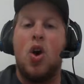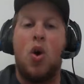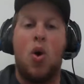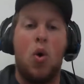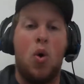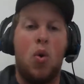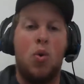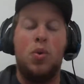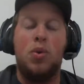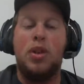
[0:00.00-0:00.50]

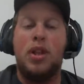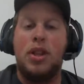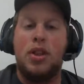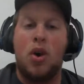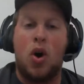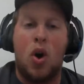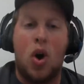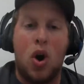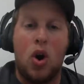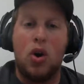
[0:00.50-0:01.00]
The
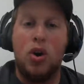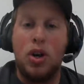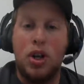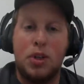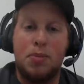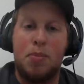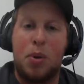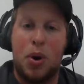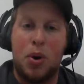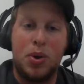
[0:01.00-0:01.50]

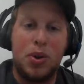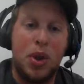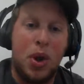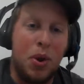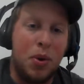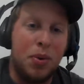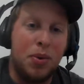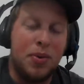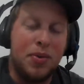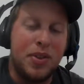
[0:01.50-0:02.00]
hardest part
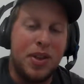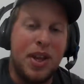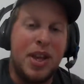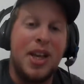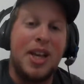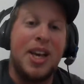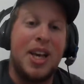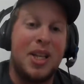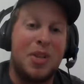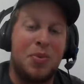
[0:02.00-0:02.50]
though
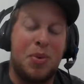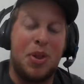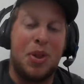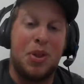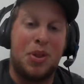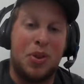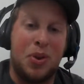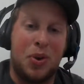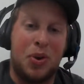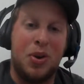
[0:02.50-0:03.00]
is with
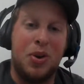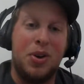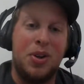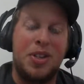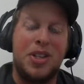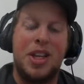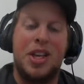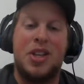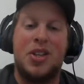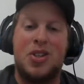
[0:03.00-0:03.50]

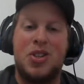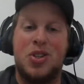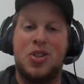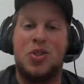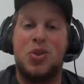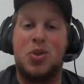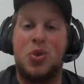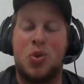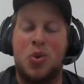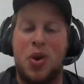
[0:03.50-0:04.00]
lures is
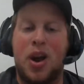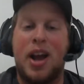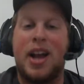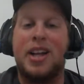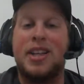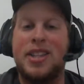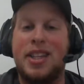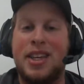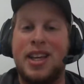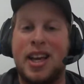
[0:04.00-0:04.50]
just trying
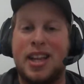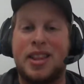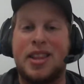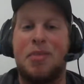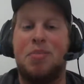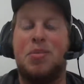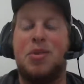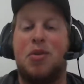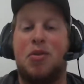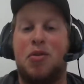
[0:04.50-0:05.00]
to get
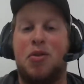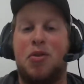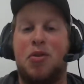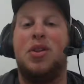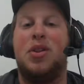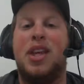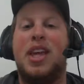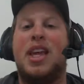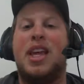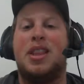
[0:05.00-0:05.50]
them to
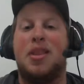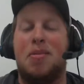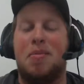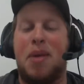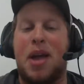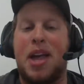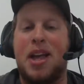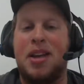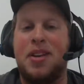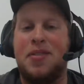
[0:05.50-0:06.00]
fully eat the
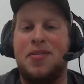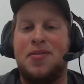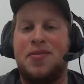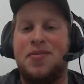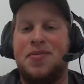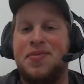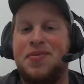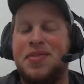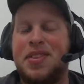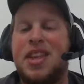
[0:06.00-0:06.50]
bait.
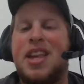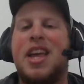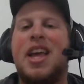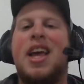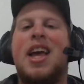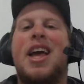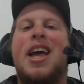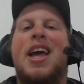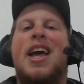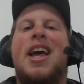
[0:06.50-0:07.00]

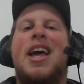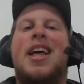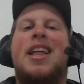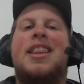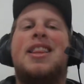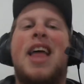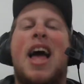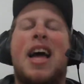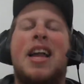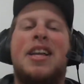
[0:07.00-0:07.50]

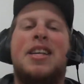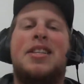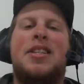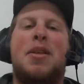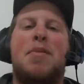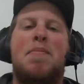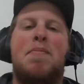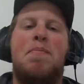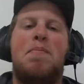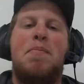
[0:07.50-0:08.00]
That is
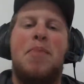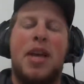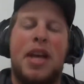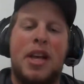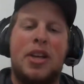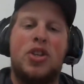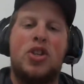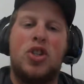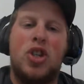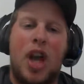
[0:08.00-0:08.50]
the
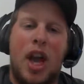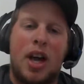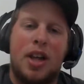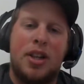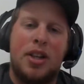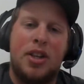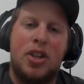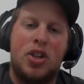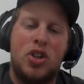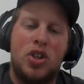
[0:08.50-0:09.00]
biggest
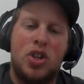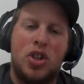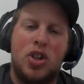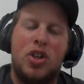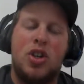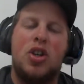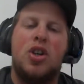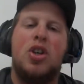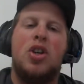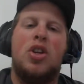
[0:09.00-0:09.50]
challenge
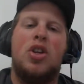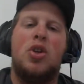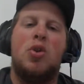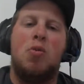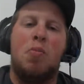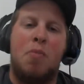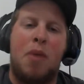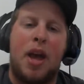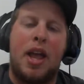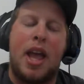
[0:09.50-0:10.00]
you
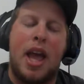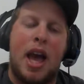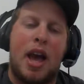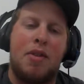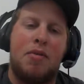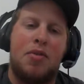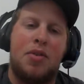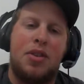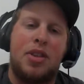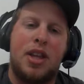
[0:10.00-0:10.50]
might
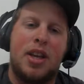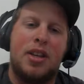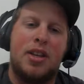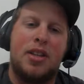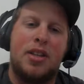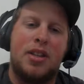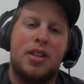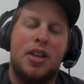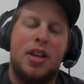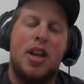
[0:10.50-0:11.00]
have with
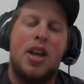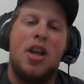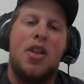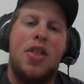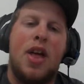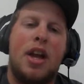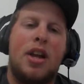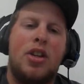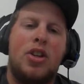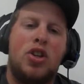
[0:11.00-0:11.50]
this.
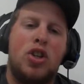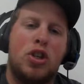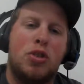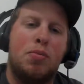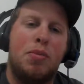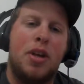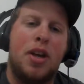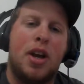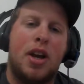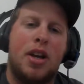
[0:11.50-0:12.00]
That is just
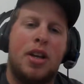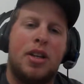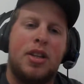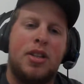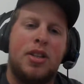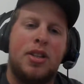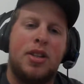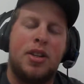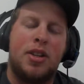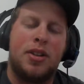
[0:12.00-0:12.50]

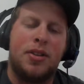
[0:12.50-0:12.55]
because